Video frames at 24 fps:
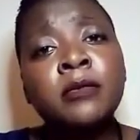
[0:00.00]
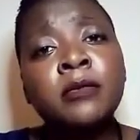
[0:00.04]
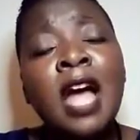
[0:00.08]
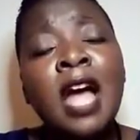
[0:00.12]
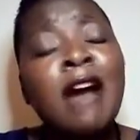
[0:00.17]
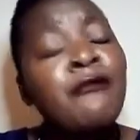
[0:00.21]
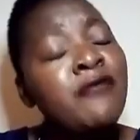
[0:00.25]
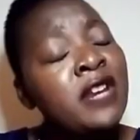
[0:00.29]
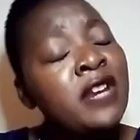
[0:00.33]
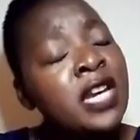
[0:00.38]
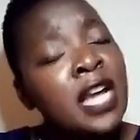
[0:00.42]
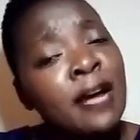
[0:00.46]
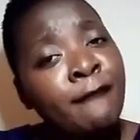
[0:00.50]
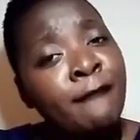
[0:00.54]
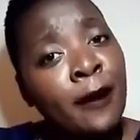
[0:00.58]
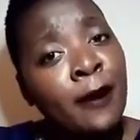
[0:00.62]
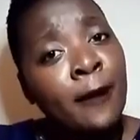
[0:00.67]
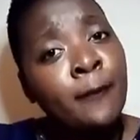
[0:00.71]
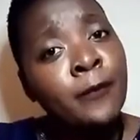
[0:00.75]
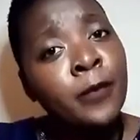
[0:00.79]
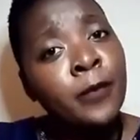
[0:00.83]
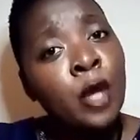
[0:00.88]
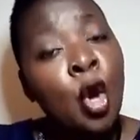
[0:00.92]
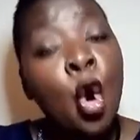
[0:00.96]
I've never.
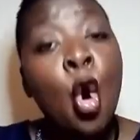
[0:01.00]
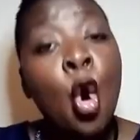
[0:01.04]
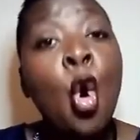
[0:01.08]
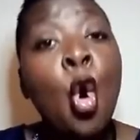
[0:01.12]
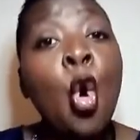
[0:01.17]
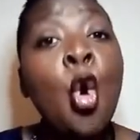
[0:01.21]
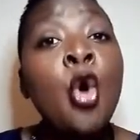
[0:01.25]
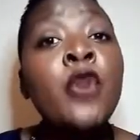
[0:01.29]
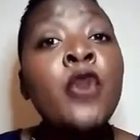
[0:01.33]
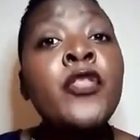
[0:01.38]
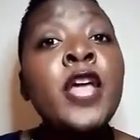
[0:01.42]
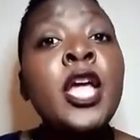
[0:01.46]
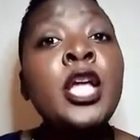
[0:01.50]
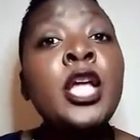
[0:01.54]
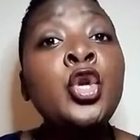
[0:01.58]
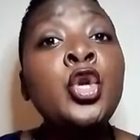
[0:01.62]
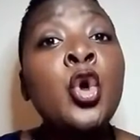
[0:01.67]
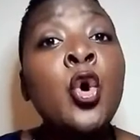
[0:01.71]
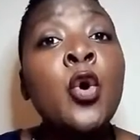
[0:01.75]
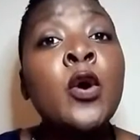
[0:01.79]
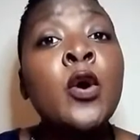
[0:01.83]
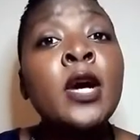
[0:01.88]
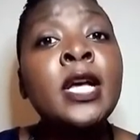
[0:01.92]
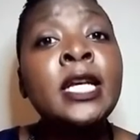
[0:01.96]
All they
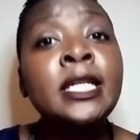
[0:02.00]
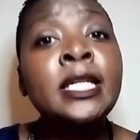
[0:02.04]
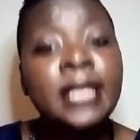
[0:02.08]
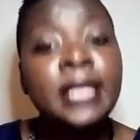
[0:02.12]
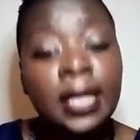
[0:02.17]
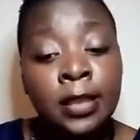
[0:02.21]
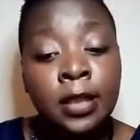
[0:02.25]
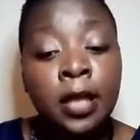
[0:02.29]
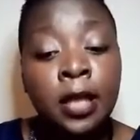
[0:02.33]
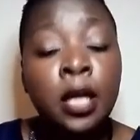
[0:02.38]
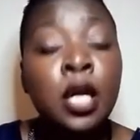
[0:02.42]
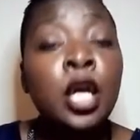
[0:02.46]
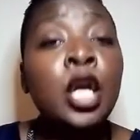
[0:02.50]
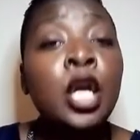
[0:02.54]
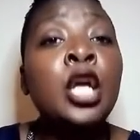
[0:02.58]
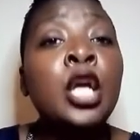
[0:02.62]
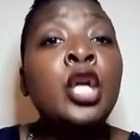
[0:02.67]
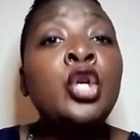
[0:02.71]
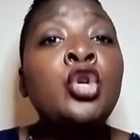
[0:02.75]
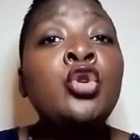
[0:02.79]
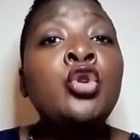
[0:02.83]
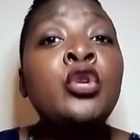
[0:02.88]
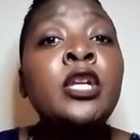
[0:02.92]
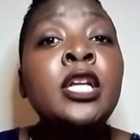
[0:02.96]
know is that
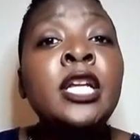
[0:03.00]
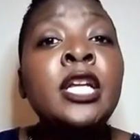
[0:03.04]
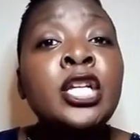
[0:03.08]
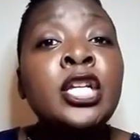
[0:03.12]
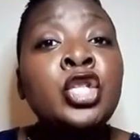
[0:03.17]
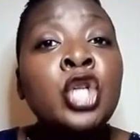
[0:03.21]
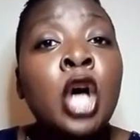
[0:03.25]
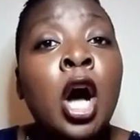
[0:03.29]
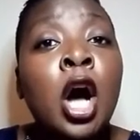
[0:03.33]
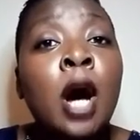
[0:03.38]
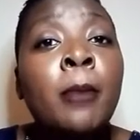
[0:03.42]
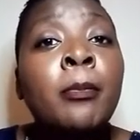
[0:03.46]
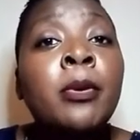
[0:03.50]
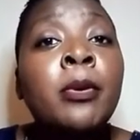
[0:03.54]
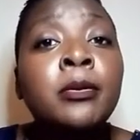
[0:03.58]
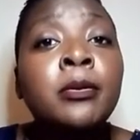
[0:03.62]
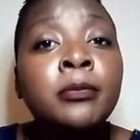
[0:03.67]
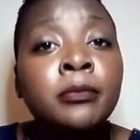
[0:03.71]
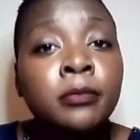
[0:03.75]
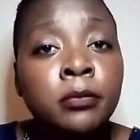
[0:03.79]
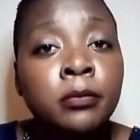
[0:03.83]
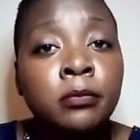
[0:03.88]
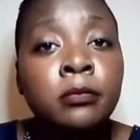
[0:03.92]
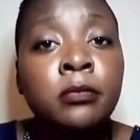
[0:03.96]
you need a job
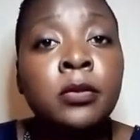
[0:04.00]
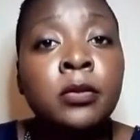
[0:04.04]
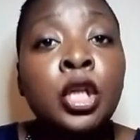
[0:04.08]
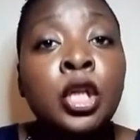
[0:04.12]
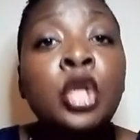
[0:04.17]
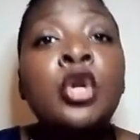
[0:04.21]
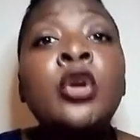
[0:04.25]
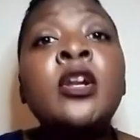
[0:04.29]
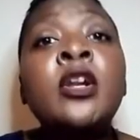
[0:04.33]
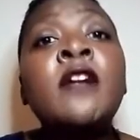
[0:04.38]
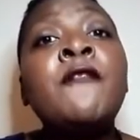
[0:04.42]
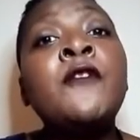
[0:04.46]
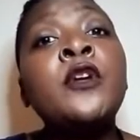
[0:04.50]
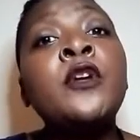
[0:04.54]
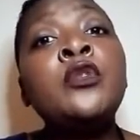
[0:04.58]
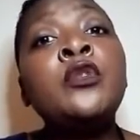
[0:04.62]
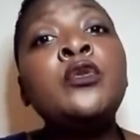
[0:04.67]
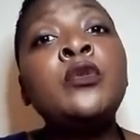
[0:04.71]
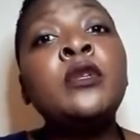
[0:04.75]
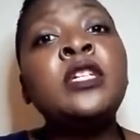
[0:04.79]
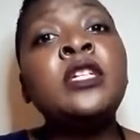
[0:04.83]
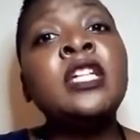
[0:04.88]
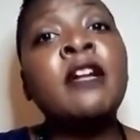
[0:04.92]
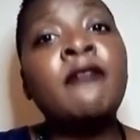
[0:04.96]
in order for you
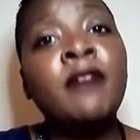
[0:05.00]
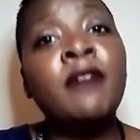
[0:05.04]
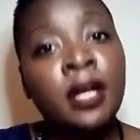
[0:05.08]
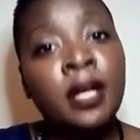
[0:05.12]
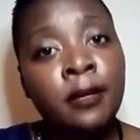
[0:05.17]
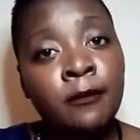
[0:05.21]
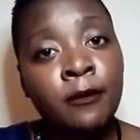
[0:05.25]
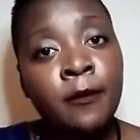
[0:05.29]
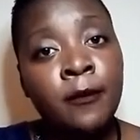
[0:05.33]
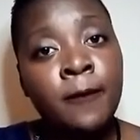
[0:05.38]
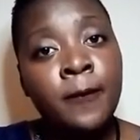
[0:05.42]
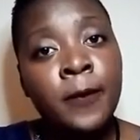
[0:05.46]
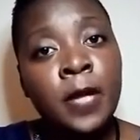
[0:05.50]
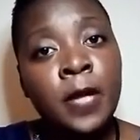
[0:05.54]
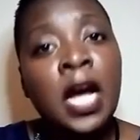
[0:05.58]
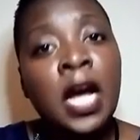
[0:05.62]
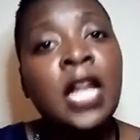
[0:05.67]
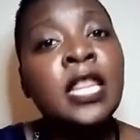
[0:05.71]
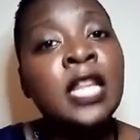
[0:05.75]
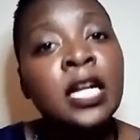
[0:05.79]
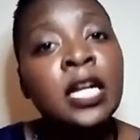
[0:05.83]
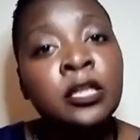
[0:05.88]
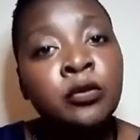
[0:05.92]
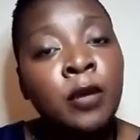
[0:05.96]
to survive.
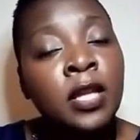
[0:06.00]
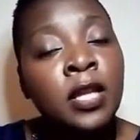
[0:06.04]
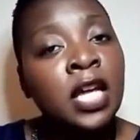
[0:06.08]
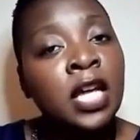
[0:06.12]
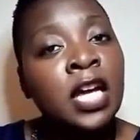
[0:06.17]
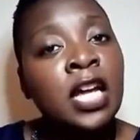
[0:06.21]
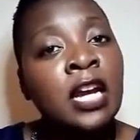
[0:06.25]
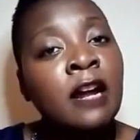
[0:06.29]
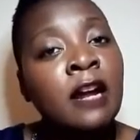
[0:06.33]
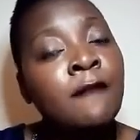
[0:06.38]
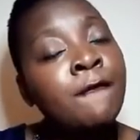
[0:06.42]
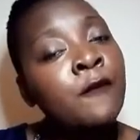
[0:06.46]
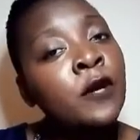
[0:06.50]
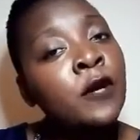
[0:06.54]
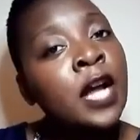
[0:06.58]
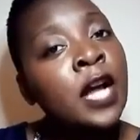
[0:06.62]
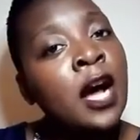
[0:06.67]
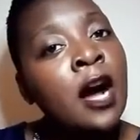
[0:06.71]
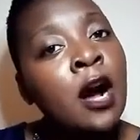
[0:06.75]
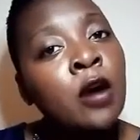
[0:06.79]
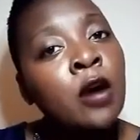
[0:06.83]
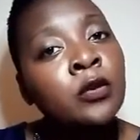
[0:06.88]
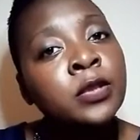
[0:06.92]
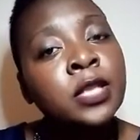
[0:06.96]
And that's why they can afford a
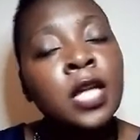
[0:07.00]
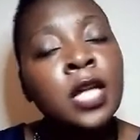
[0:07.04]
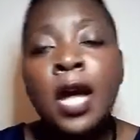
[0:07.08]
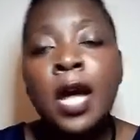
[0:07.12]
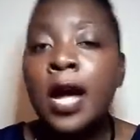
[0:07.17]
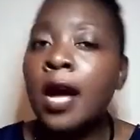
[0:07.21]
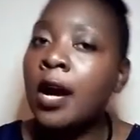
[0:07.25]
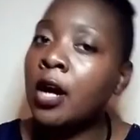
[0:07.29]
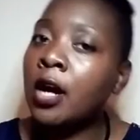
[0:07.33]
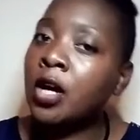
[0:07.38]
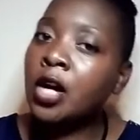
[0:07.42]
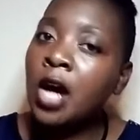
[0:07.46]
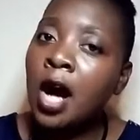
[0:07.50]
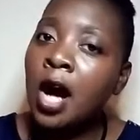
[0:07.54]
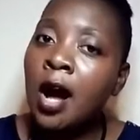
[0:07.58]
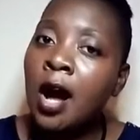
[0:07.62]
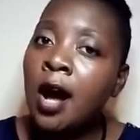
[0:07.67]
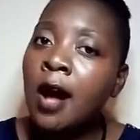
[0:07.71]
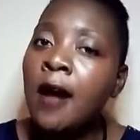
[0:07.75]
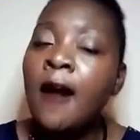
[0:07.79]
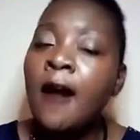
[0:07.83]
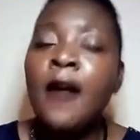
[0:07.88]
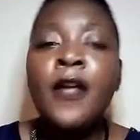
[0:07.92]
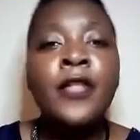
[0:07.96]
house, a
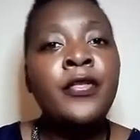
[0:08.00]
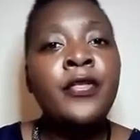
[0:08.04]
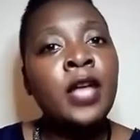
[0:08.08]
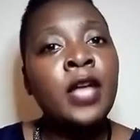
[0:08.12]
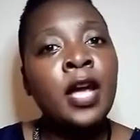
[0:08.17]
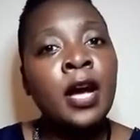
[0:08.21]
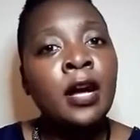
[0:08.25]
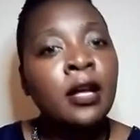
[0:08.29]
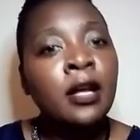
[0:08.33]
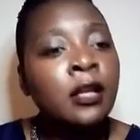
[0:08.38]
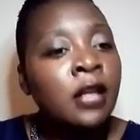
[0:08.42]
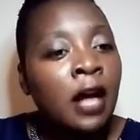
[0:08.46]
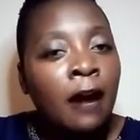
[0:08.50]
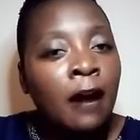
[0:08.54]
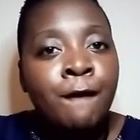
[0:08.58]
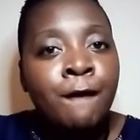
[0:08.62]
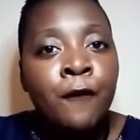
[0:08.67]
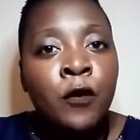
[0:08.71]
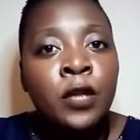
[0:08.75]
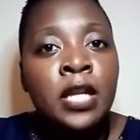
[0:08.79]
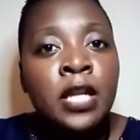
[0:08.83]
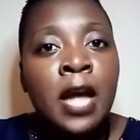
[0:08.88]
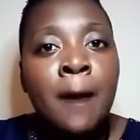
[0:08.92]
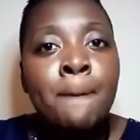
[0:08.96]
car, they
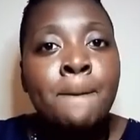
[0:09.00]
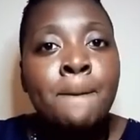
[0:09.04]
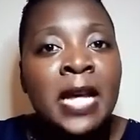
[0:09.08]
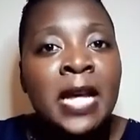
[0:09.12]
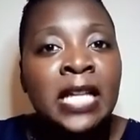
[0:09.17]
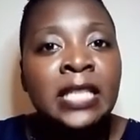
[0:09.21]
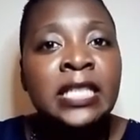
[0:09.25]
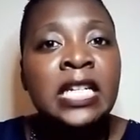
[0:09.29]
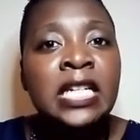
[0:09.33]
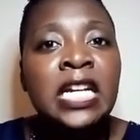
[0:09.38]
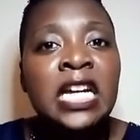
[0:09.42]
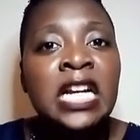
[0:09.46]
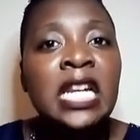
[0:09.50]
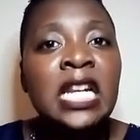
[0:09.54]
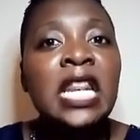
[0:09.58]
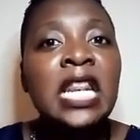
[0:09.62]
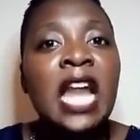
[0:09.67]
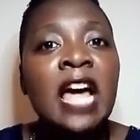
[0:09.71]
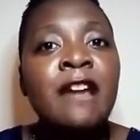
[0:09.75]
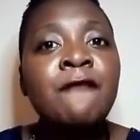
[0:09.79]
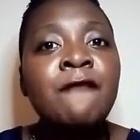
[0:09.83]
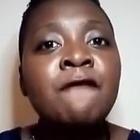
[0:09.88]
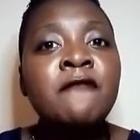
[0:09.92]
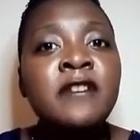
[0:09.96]
afford their basic
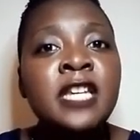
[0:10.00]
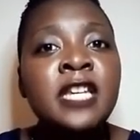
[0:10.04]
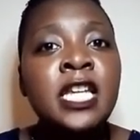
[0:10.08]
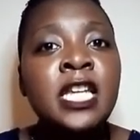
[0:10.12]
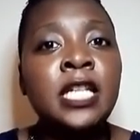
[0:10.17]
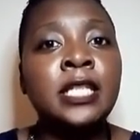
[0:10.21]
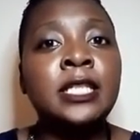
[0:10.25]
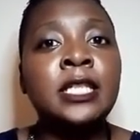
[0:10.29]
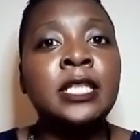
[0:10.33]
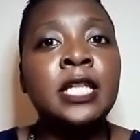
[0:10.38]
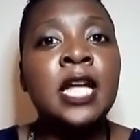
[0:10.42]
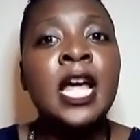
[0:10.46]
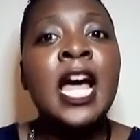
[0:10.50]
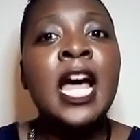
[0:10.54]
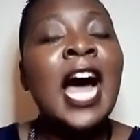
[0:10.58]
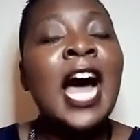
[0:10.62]
life needs.